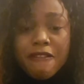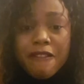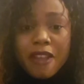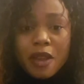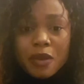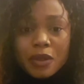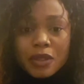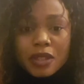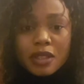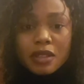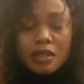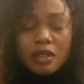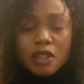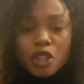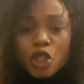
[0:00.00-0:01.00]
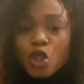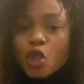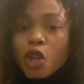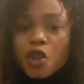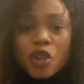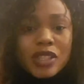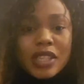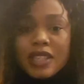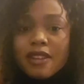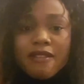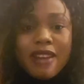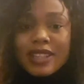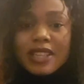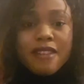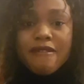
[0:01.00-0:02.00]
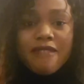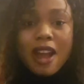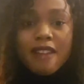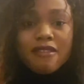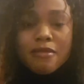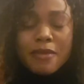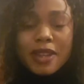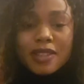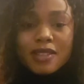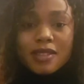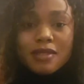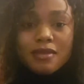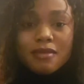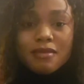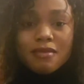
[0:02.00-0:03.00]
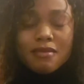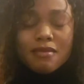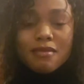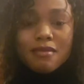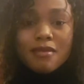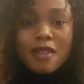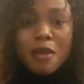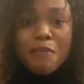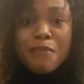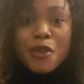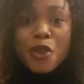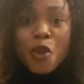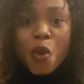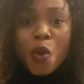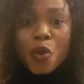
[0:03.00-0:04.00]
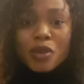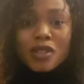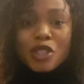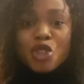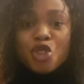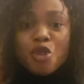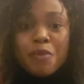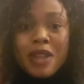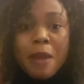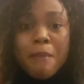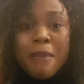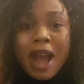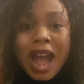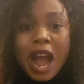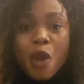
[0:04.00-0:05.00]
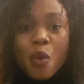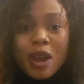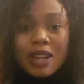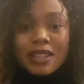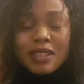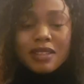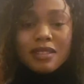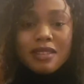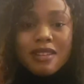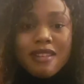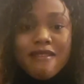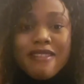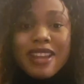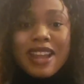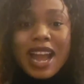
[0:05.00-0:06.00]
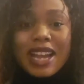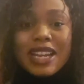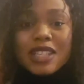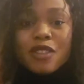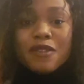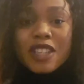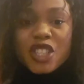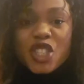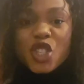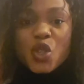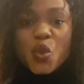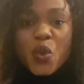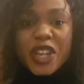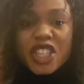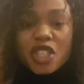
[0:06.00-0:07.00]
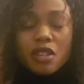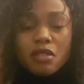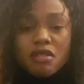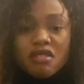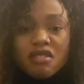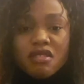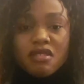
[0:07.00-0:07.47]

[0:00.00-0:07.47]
failed, you are not in the right environment. Because you should be empowered regardless of the situation.